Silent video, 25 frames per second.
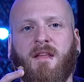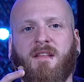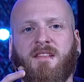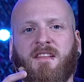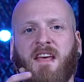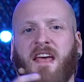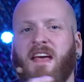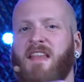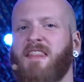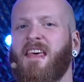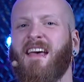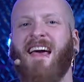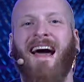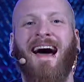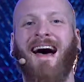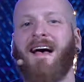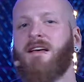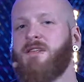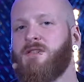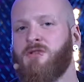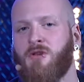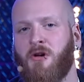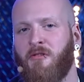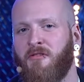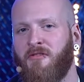take the
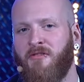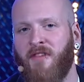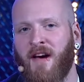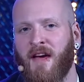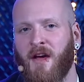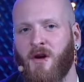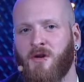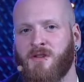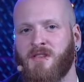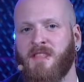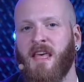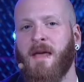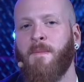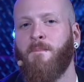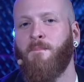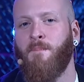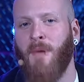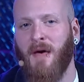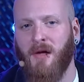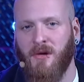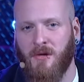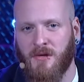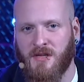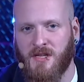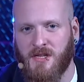cast-off fighters, they
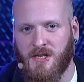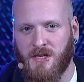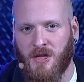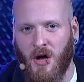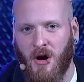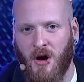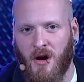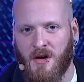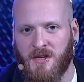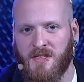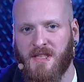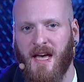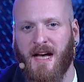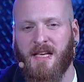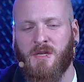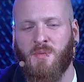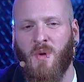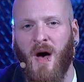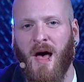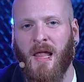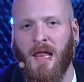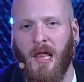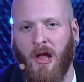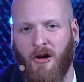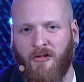build stars. That's
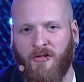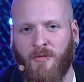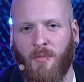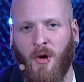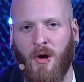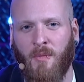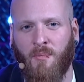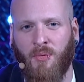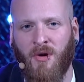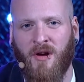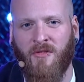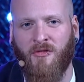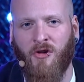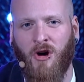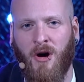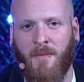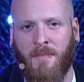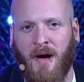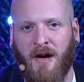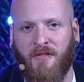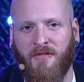what I love about Brave Combat